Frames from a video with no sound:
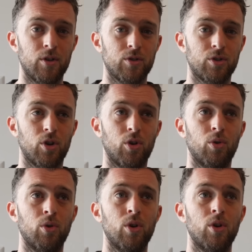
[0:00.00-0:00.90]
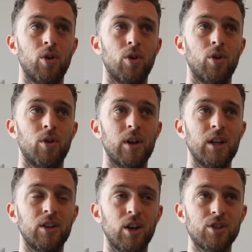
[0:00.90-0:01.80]
So
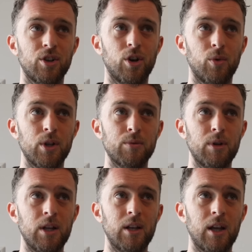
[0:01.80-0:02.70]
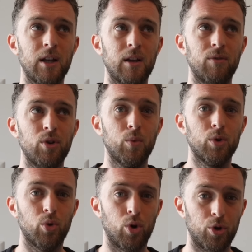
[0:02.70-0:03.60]
it does not always mean that if you
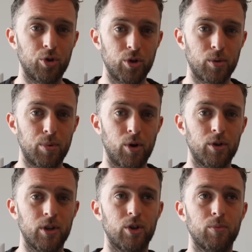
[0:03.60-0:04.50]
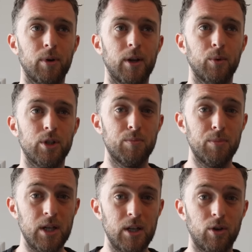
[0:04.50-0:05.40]
want to hurt your opponent that you play with
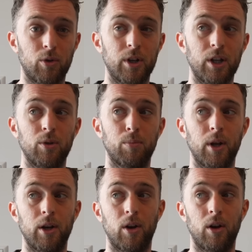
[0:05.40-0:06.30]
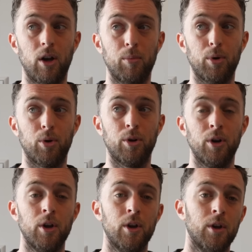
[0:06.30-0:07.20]
speed or that you play the lob or
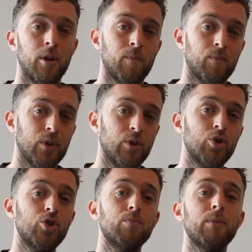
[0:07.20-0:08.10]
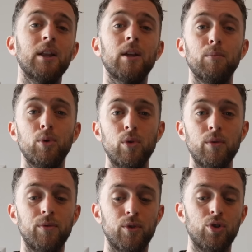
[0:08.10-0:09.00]
you should make them move,
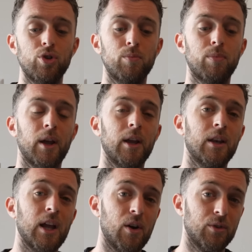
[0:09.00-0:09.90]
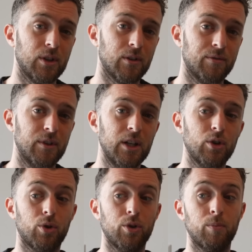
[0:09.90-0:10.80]
you should play down their feet,
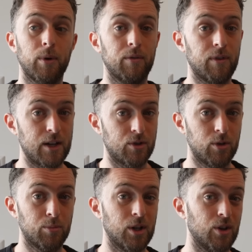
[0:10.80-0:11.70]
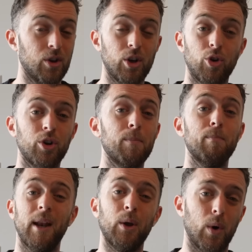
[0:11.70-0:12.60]
or you play fast to the body. You can hurt in
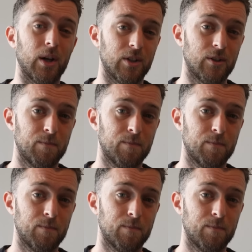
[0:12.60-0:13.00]
many ways.